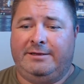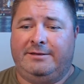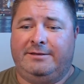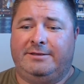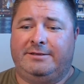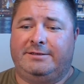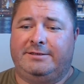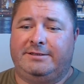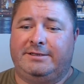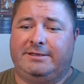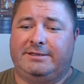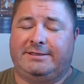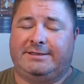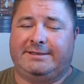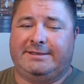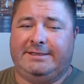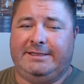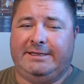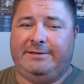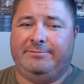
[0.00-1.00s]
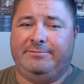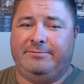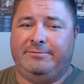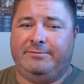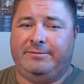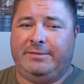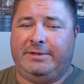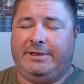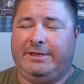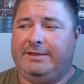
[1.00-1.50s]
This is a
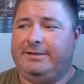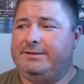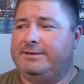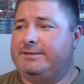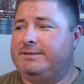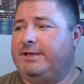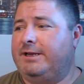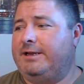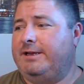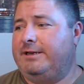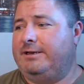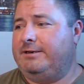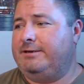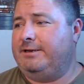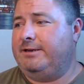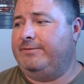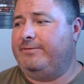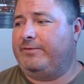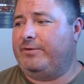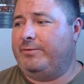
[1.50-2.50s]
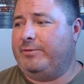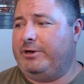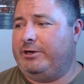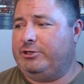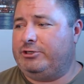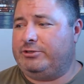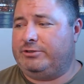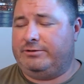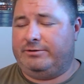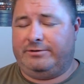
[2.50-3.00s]
slim inside
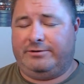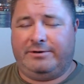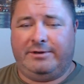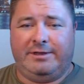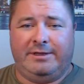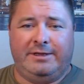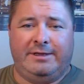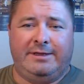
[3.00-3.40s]
information,